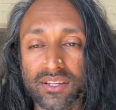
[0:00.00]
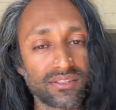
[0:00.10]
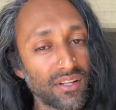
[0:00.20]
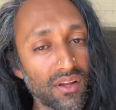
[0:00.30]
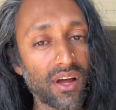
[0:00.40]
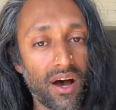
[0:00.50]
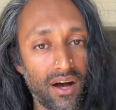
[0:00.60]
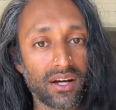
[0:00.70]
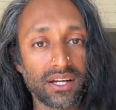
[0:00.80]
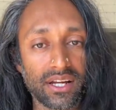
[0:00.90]
There's a lot of
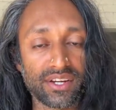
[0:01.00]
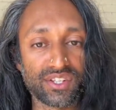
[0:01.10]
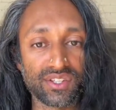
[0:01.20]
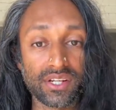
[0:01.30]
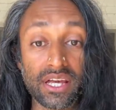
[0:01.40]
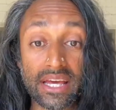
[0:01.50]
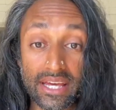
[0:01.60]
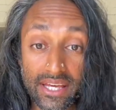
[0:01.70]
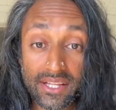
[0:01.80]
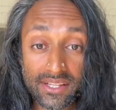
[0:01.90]
heart connection
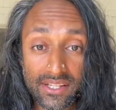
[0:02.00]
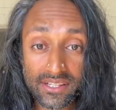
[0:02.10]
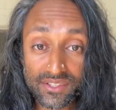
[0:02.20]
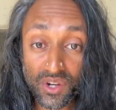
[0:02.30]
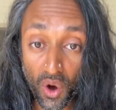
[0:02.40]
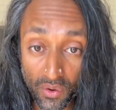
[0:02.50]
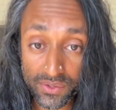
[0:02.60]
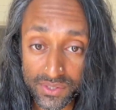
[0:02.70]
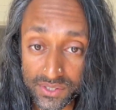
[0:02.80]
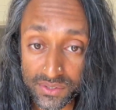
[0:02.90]
in these
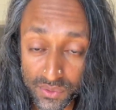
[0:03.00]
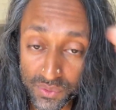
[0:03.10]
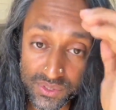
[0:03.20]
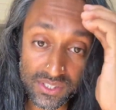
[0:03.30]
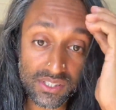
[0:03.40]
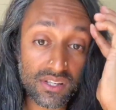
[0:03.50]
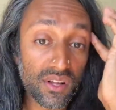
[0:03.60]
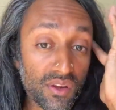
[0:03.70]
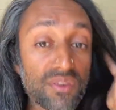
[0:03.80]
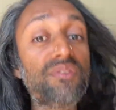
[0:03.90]
conscious orgies. There's a
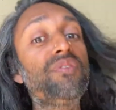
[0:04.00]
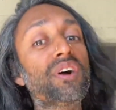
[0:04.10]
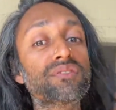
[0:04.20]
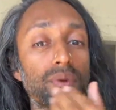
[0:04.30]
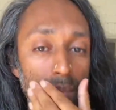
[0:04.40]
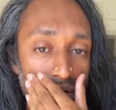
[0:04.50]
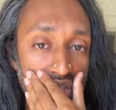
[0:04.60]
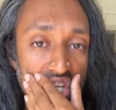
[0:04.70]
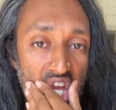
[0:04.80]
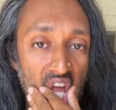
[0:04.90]
lot of
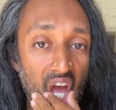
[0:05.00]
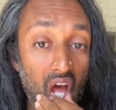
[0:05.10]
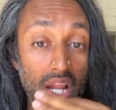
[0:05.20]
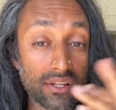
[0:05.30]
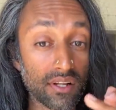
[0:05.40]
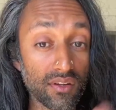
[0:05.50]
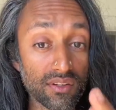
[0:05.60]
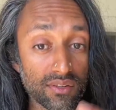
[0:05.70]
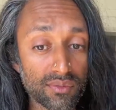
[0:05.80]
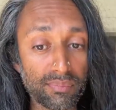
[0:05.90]
vulnerability. There's a
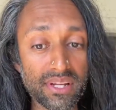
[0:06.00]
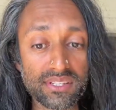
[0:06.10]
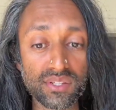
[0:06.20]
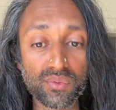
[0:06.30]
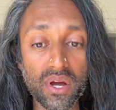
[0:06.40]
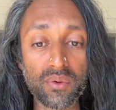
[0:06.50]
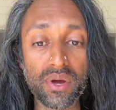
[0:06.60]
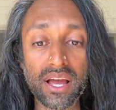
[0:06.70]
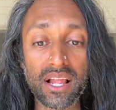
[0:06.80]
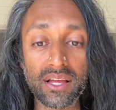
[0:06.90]
lot of spaces where
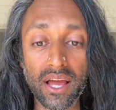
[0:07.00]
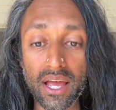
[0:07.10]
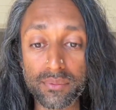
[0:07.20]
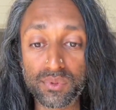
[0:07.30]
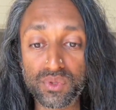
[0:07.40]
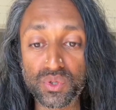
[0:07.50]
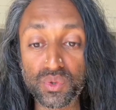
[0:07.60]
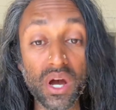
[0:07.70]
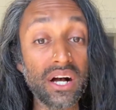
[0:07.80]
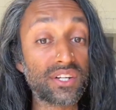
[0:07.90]
we're able
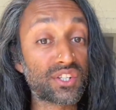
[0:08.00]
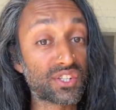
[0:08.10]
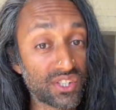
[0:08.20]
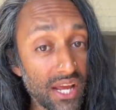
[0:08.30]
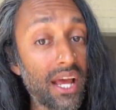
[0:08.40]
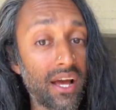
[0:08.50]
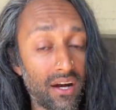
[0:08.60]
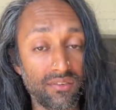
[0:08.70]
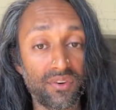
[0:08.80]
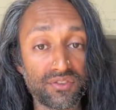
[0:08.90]
to share
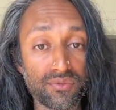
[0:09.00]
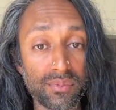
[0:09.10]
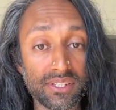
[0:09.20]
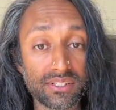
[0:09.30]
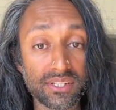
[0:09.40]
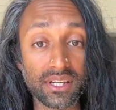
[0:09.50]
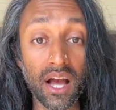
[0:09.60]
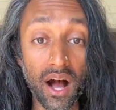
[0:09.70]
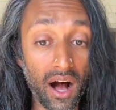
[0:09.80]
our vulnerability.